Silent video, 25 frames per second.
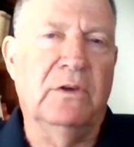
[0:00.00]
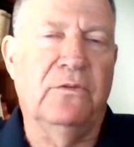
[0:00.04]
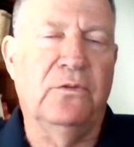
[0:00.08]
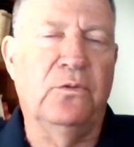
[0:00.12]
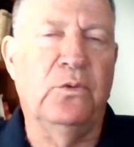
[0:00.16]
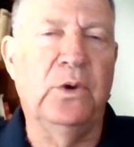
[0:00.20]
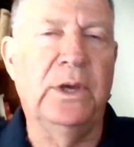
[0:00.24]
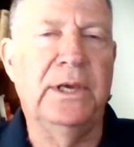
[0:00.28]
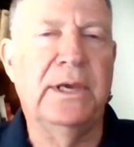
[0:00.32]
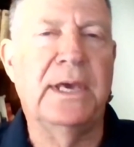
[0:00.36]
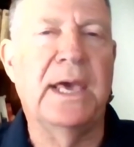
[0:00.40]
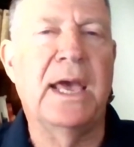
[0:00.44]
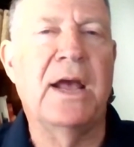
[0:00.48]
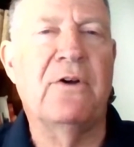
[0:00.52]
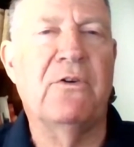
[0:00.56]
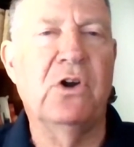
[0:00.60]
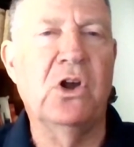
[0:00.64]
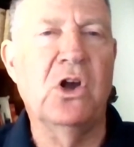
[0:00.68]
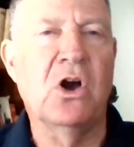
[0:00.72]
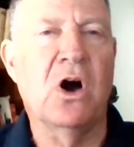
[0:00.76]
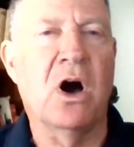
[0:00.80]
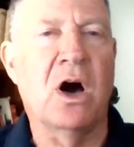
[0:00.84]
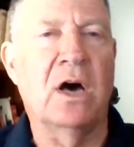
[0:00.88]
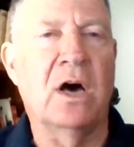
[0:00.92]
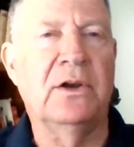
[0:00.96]
if we
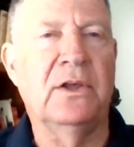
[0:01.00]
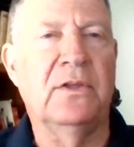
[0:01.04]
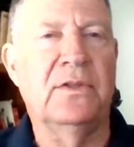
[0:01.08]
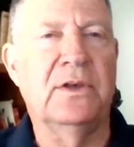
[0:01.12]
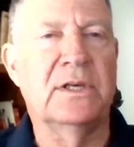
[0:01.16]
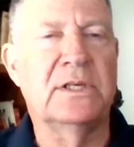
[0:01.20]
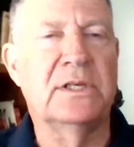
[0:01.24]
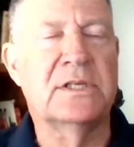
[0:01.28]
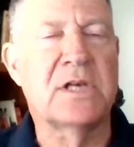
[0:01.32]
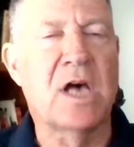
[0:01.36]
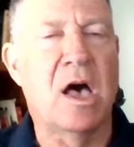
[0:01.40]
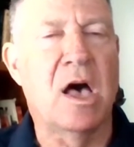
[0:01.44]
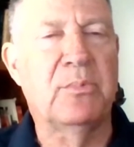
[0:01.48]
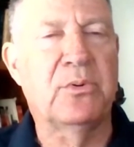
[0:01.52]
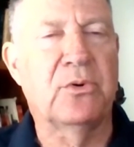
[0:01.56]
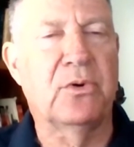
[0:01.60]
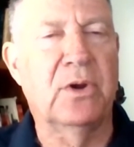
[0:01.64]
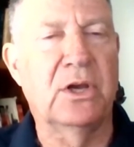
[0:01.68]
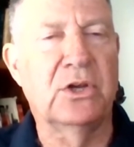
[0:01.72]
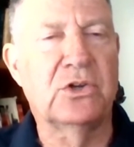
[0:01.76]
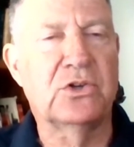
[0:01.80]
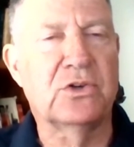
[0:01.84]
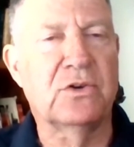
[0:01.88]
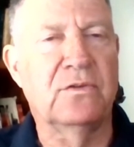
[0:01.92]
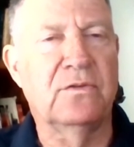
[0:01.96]
carry on in this
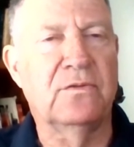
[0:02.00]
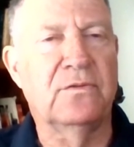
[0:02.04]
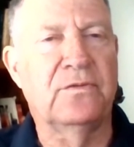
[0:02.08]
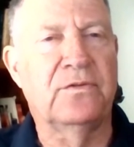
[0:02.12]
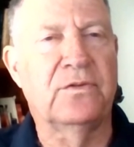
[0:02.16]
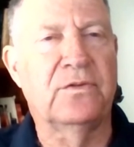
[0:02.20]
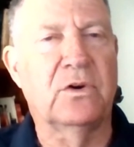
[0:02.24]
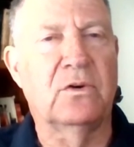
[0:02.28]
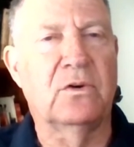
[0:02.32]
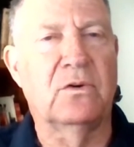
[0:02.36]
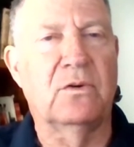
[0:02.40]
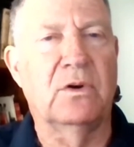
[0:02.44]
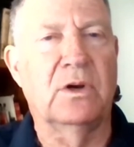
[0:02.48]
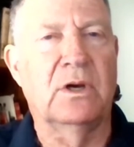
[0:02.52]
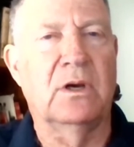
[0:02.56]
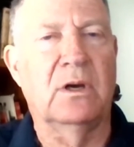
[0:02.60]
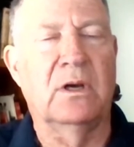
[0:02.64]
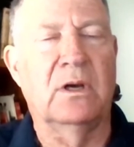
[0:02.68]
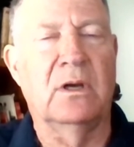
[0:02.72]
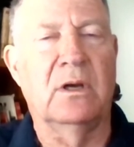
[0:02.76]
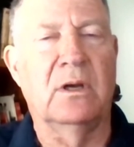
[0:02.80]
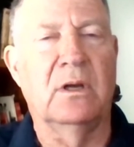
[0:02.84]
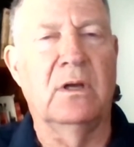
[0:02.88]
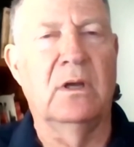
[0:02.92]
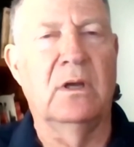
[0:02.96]
operation for
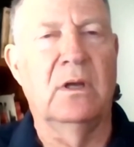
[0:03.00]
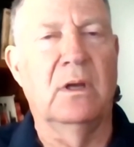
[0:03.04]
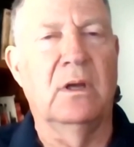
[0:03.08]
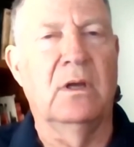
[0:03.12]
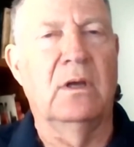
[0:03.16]
a